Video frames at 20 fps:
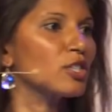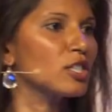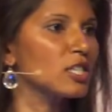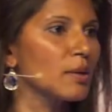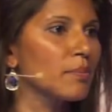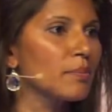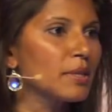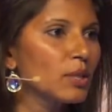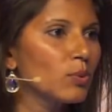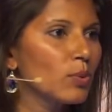to
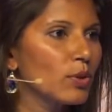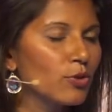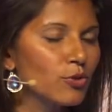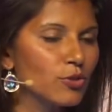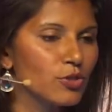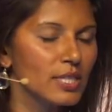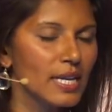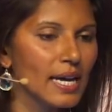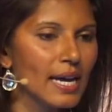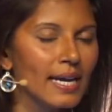somebody when they're
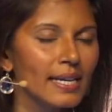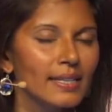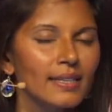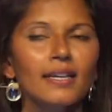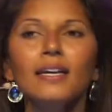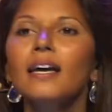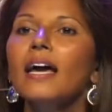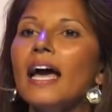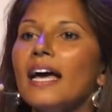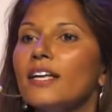sad.
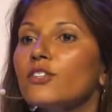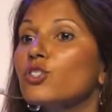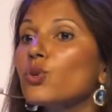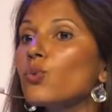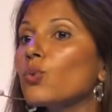And so,